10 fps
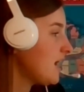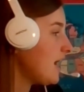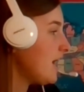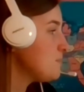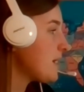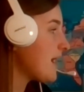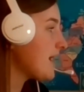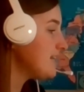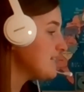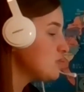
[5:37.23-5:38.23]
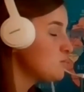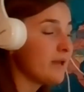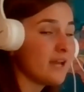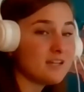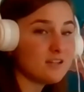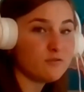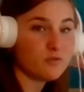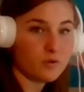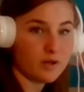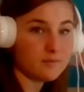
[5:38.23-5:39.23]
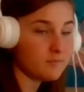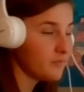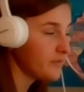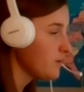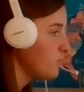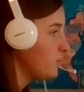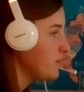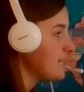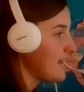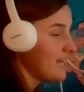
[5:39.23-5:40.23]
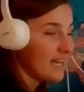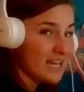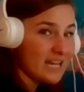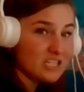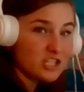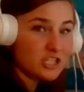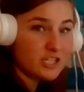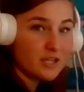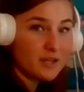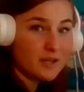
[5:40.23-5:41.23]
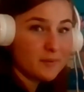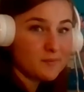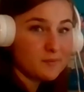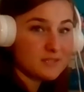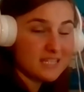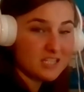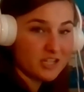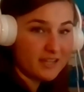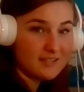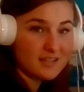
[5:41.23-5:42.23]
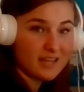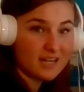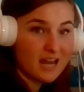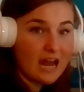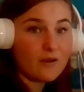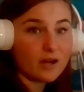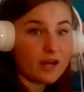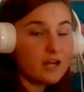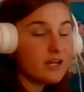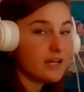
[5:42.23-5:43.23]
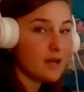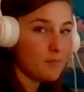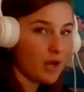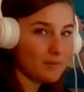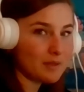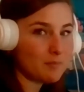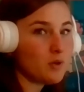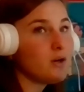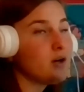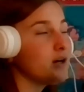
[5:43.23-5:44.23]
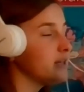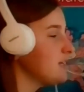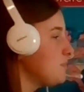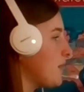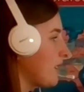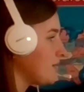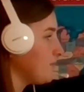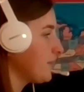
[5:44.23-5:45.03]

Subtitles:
In expanded form, we take each digit in our number and we pull it apart.